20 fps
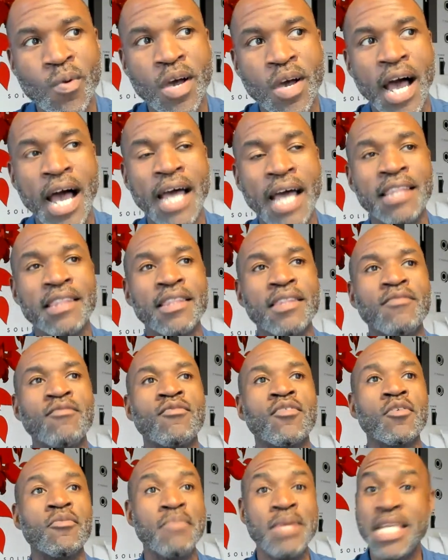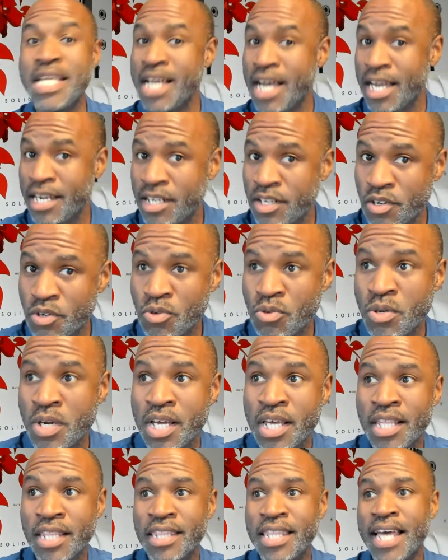I know
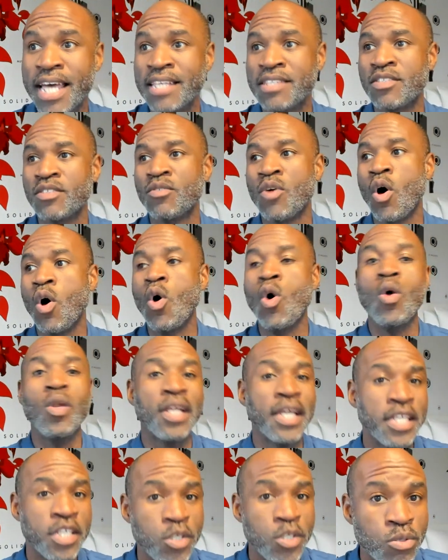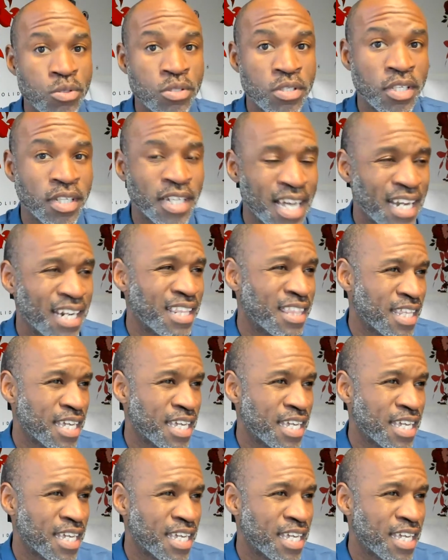that's all I used to kind of